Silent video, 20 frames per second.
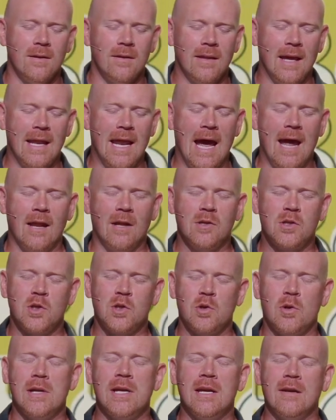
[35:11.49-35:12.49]
they'd had a
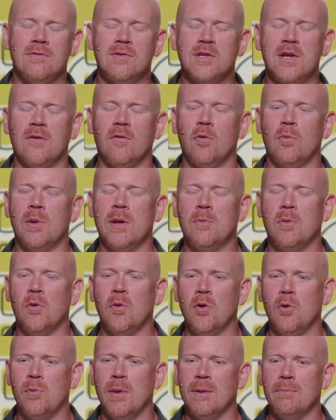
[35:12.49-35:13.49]
string of several people
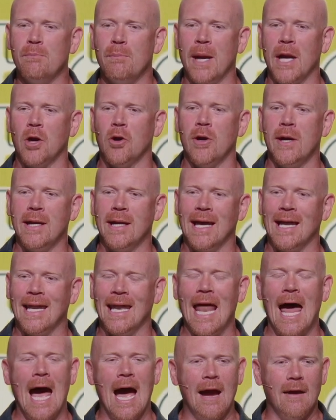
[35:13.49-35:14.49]
who'd been buried
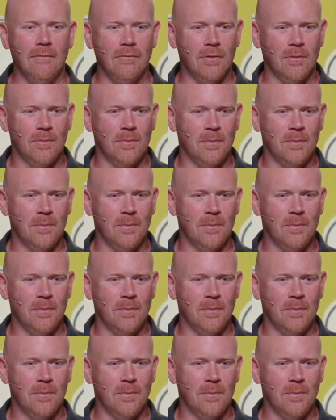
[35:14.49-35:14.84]
alive